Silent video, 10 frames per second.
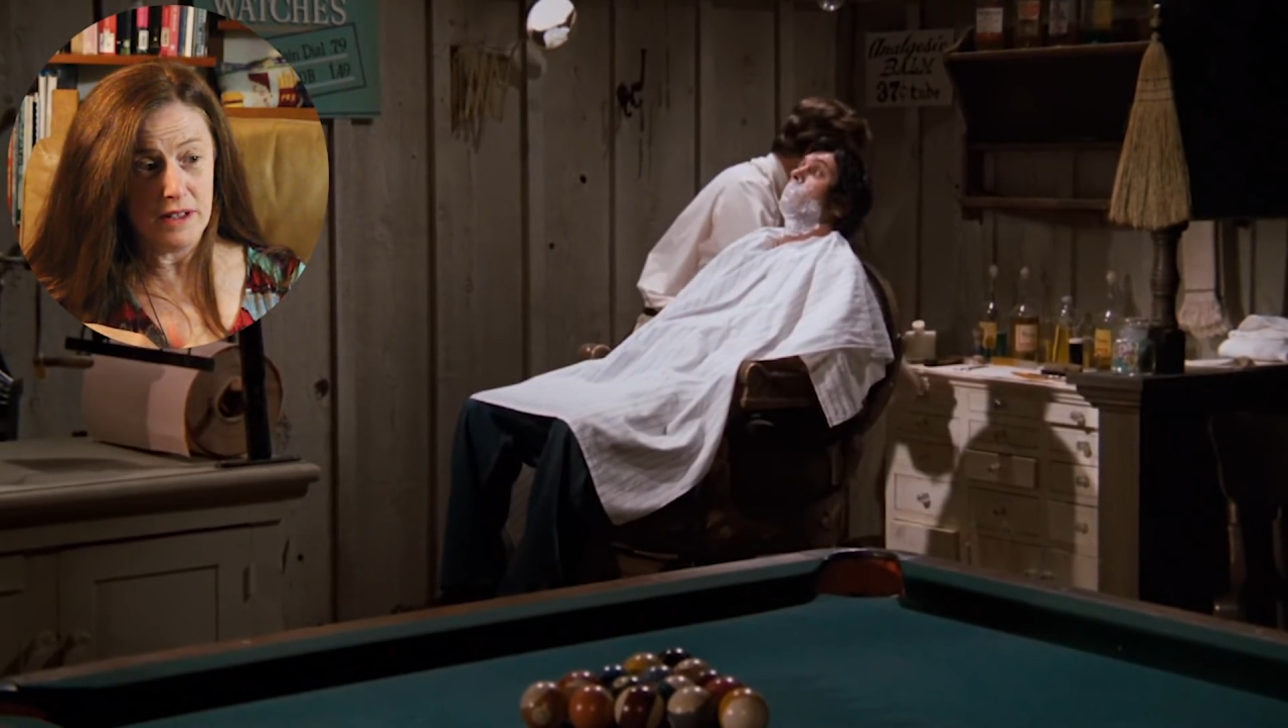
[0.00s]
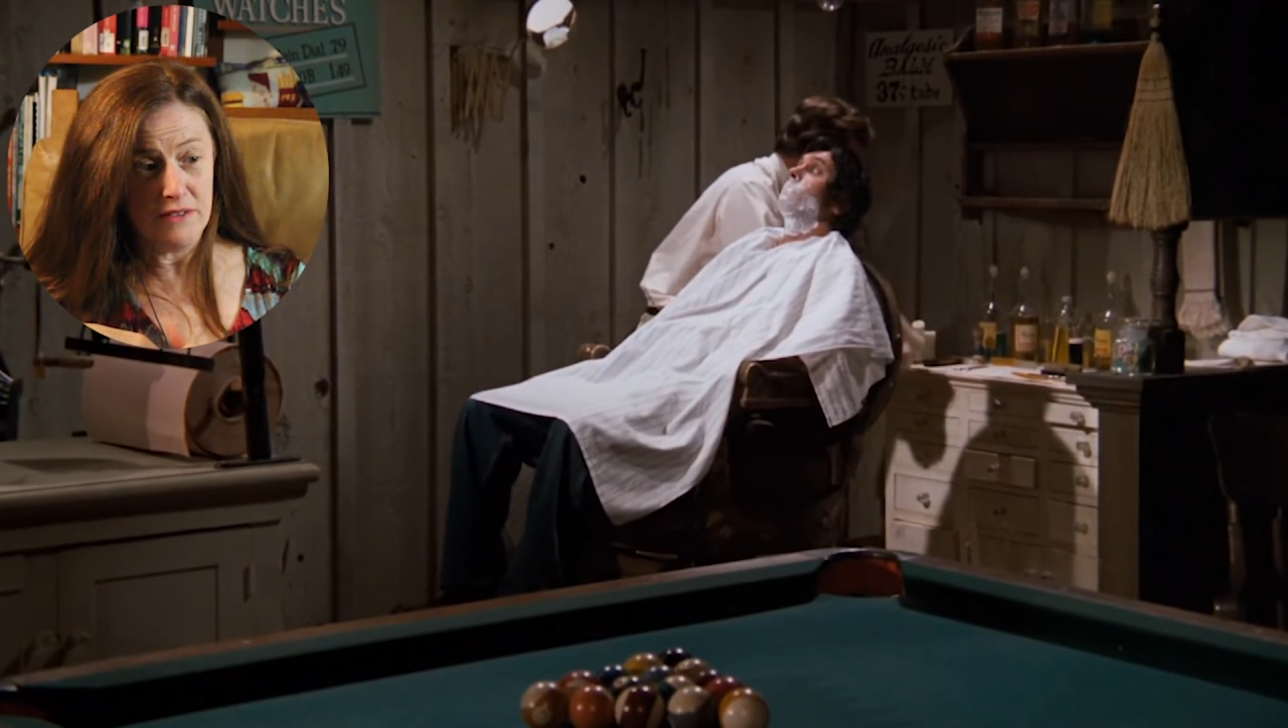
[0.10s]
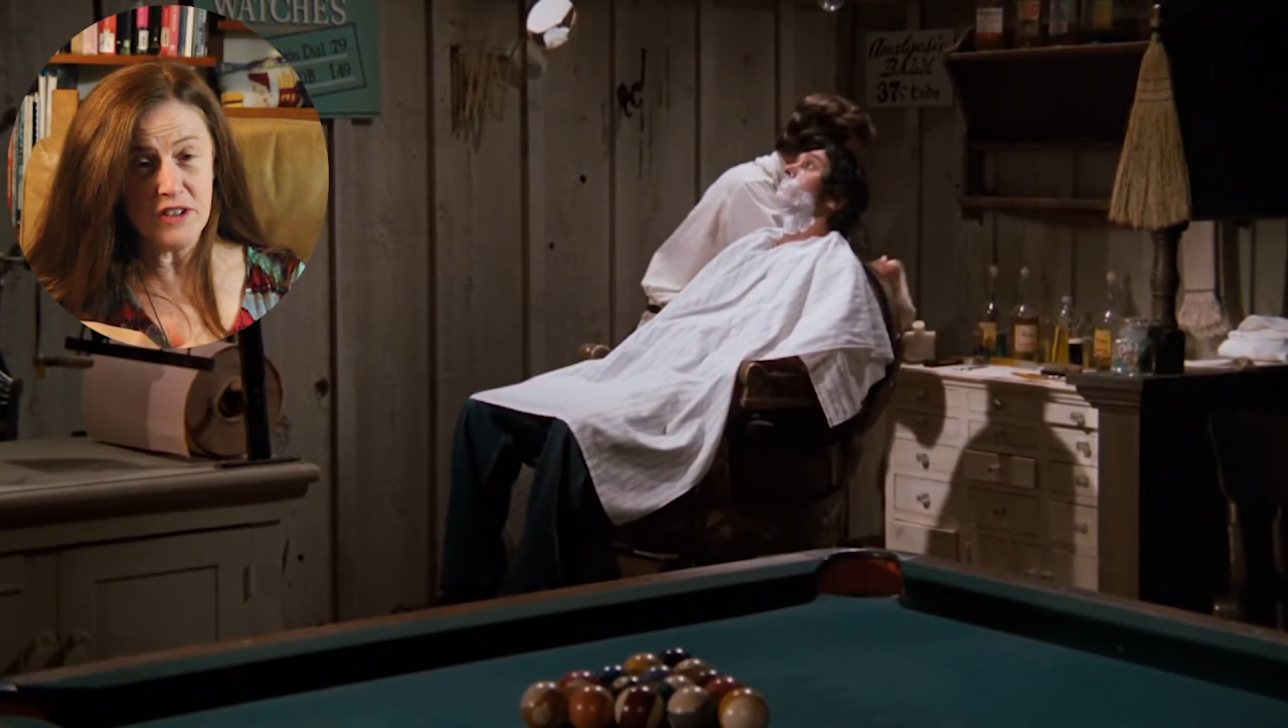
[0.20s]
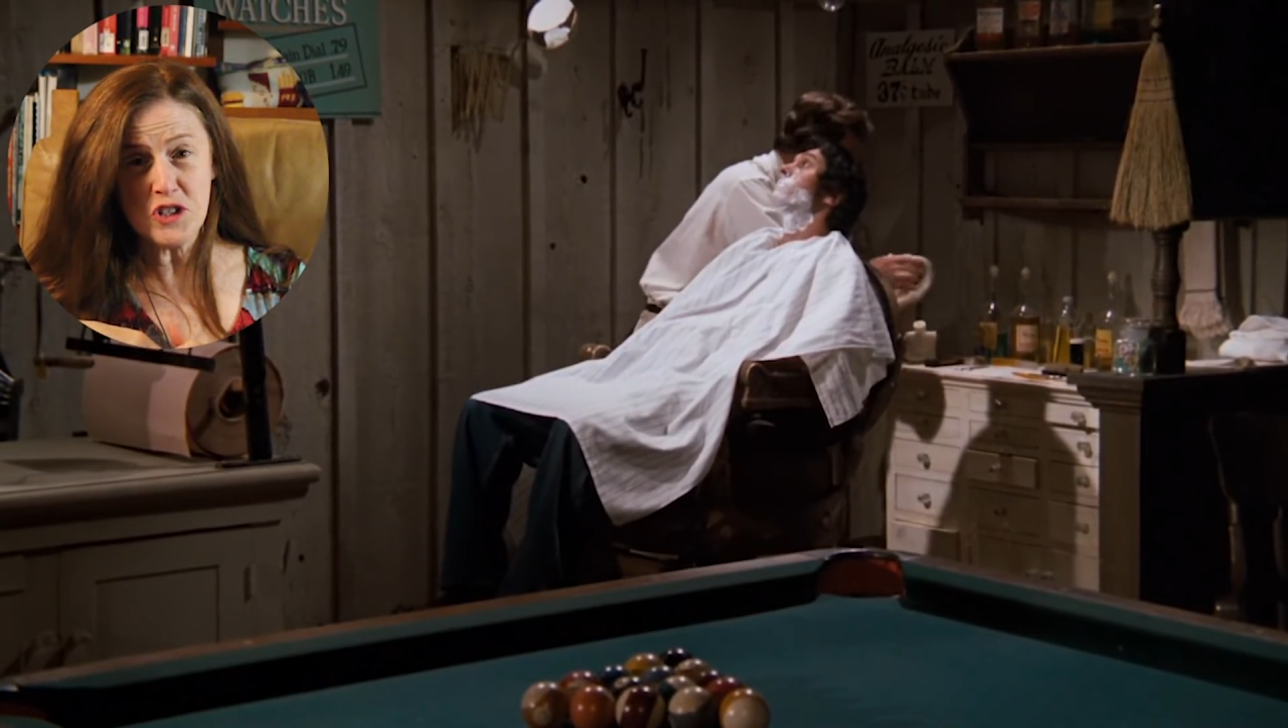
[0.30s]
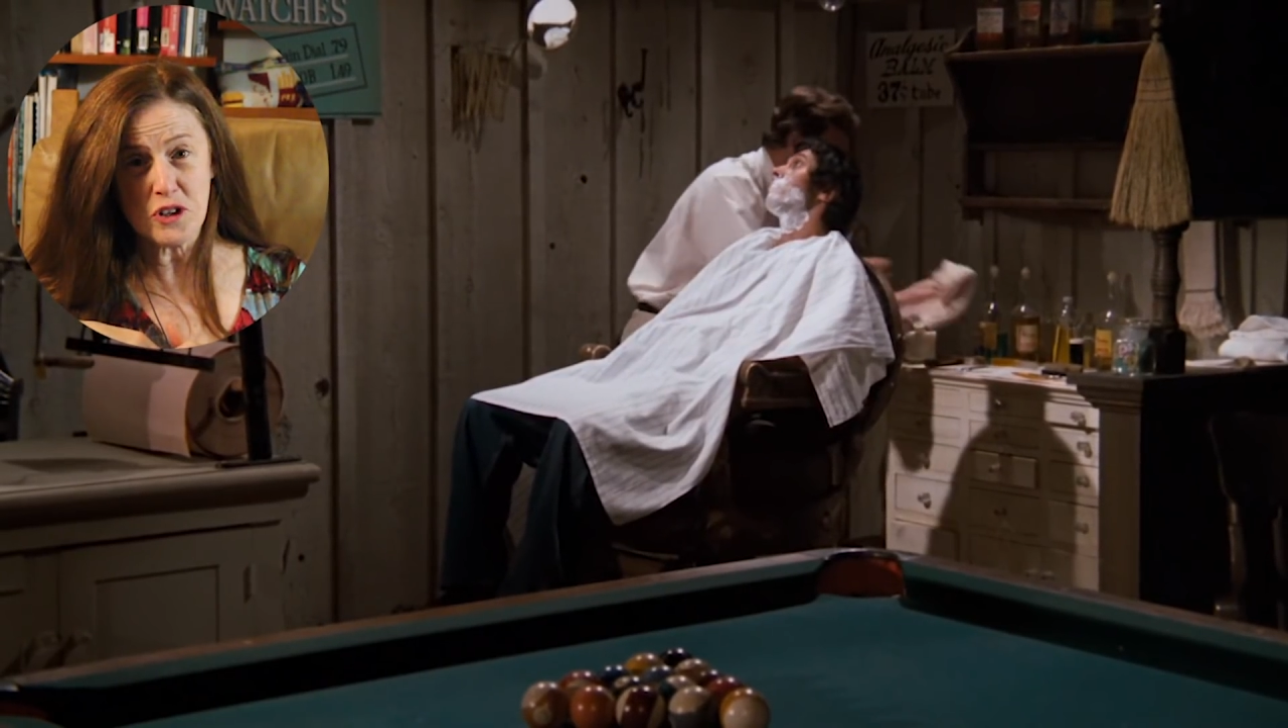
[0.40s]

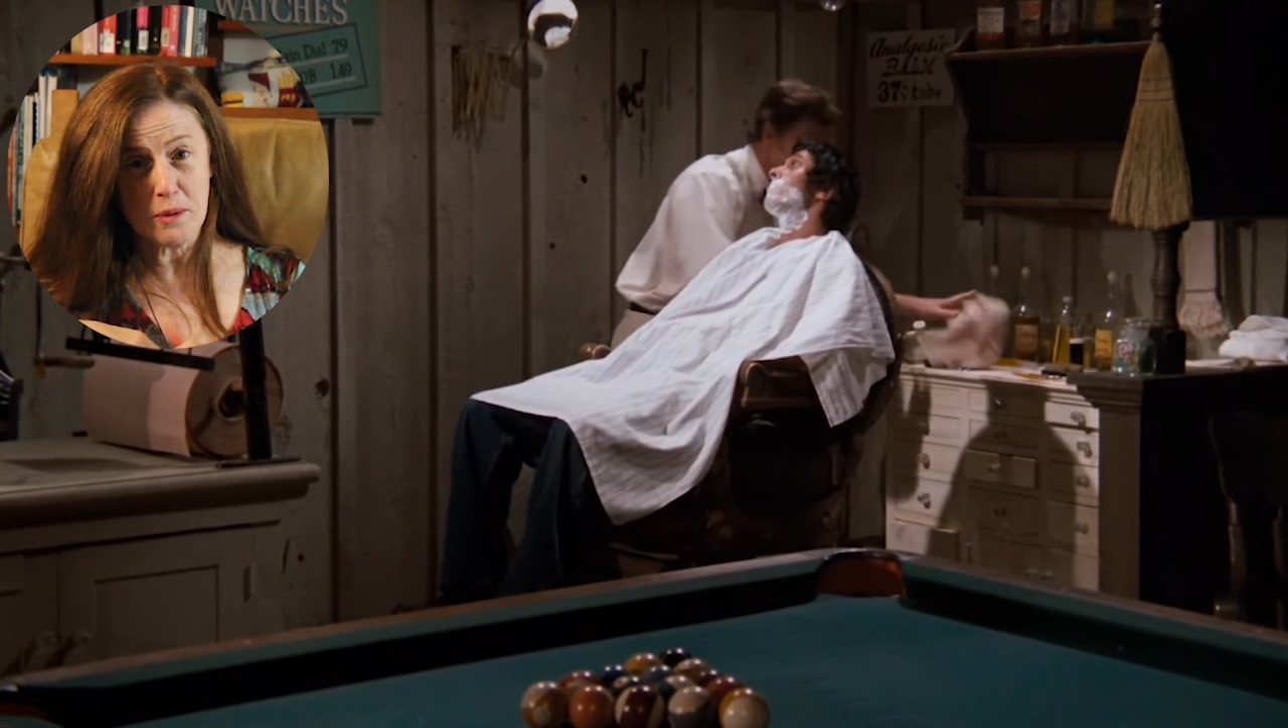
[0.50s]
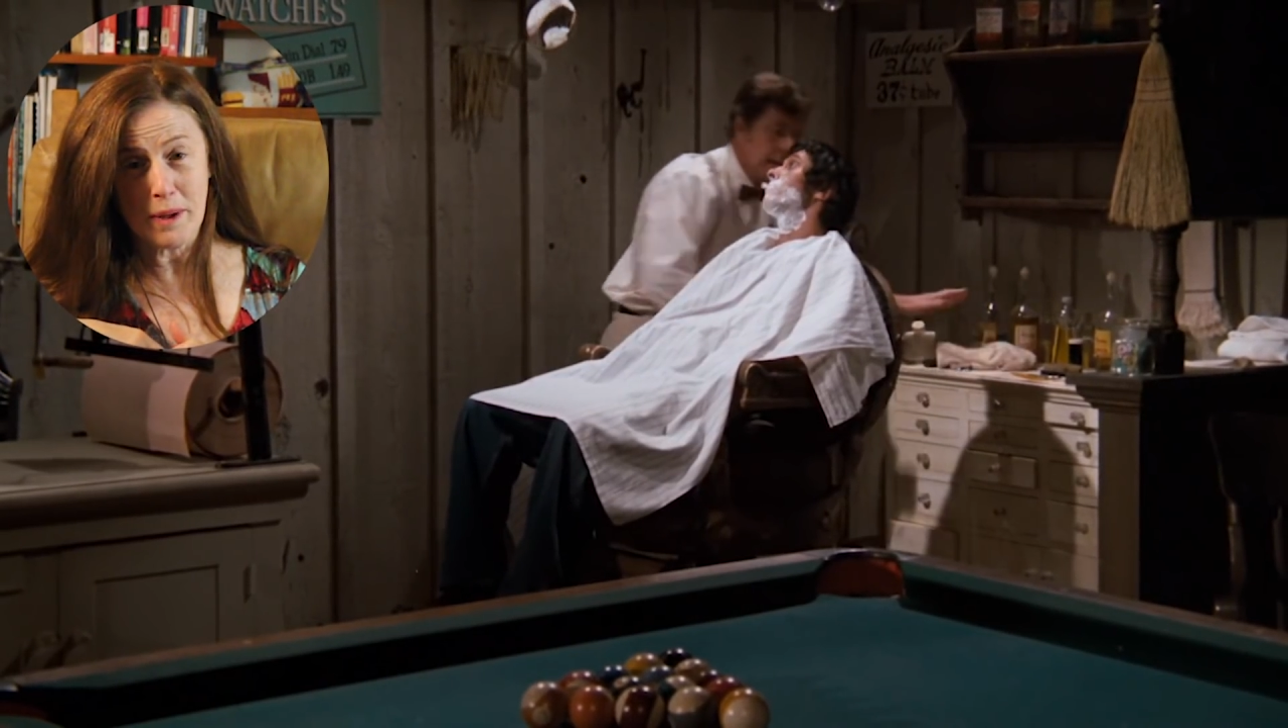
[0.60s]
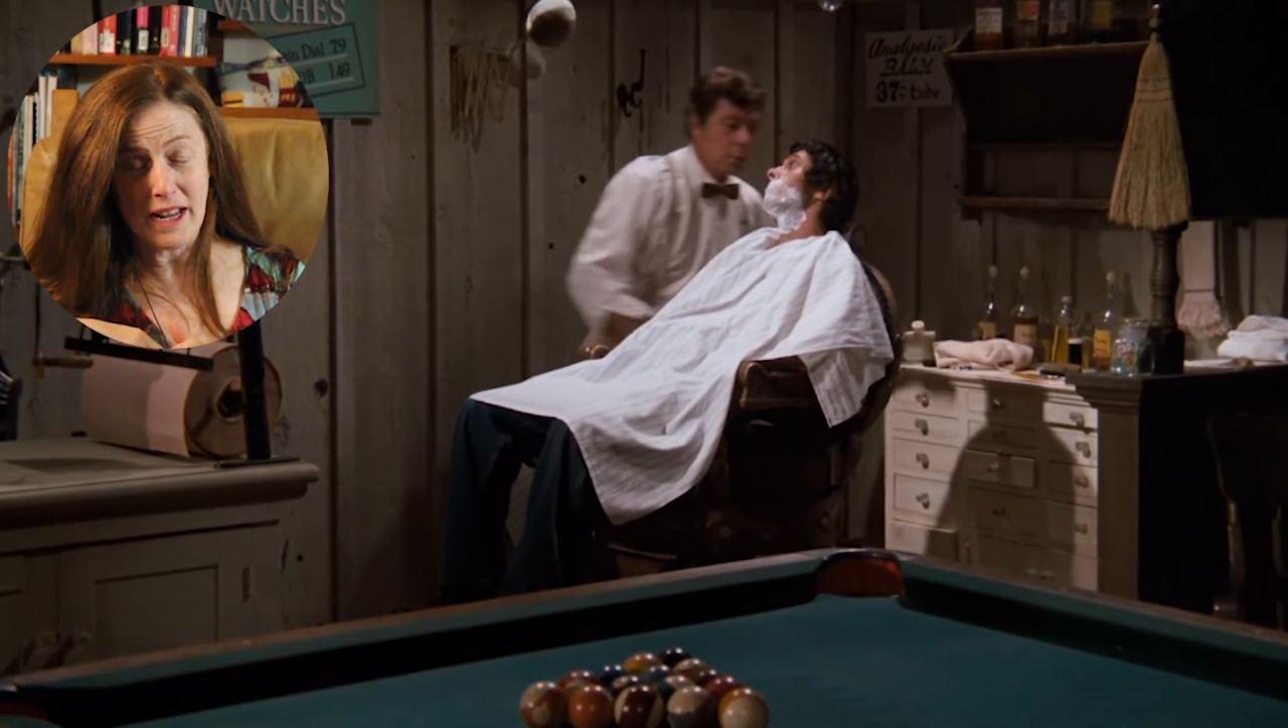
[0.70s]
featured, but